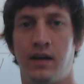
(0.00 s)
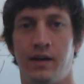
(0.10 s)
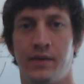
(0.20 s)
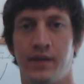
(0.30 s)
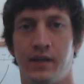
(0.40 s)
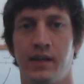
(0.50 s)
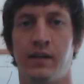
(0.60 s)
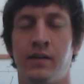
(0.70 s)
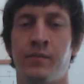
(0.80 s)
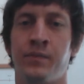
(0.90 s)
I
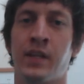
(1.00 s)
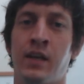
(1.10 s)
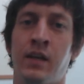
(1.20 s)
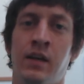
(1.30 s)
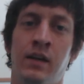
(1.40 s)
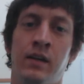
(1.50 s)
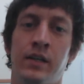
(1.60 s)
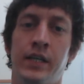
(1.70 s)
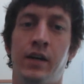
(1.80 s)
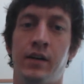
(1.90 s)
mean,
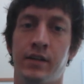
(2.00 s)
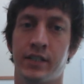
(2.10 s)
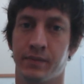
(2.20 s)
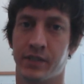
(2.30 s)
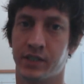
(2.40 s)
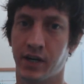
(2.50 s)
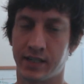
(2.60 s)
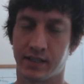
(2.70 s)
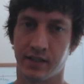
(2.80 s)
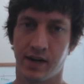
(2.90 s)
there's some
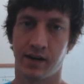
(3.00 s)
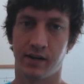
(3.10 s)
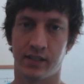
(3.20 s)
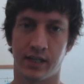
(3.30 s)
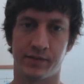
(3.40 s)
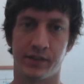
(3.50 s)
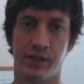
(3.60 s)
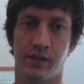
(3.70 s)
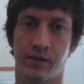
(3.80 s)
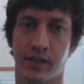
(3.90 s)
stress there and stuff to
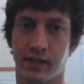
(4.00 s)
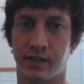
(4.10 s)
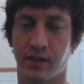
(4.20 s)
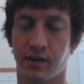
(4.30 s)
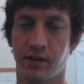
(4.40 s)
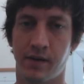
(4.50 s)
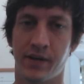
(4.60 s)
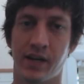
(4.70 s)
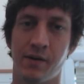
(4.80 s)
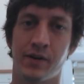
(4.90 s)
deal with. So, I
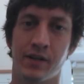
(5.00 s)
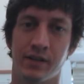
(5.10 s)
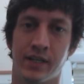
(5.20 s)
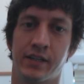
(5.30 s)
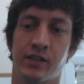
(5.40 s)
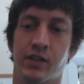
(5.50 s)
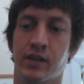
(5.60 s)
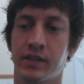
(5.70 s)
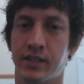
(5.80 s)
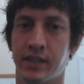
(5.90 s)
mean, I wouldn't like
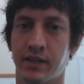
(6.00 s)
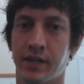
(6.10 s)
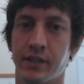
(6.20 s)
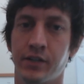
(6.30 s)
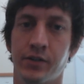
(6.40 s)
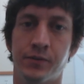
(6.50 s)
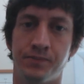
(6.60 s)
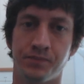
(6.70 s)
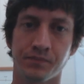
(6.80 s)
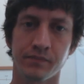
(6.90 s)
encourage it that you
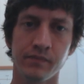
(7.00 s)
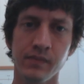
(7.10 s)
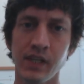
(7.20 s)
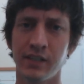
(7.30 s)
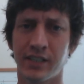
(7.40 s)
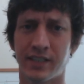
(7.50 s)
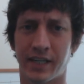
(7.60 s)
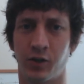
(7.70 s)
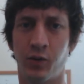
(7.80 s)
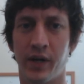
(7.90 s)
just
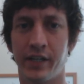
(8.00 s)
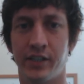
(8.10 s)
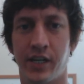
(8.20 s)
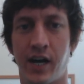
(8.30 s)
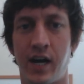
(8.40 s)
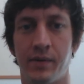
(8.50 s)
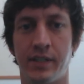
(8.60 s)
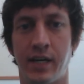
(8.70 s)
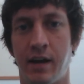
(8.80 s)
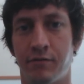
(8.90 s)
like quit your job
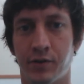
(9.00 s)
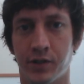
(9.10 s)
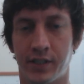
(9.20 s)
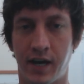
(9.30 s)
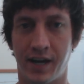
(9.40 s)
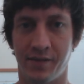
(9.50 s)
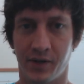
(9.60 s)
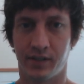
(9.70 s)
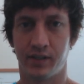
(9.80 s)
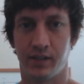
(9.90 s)
and dive full time
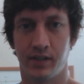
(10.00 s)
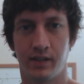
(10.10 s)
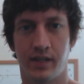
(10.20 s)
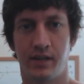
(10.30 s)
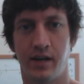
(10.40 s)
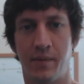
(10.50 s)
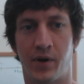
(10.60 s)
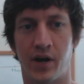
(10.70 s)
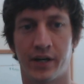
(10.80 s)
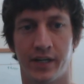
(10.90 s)
into internet
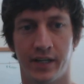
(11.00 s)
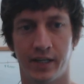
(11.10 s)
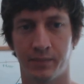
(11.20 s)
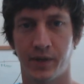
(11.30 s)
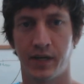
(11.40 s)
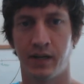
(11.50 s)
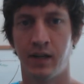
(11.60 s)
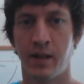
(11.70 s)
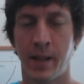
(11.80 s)
marketing. But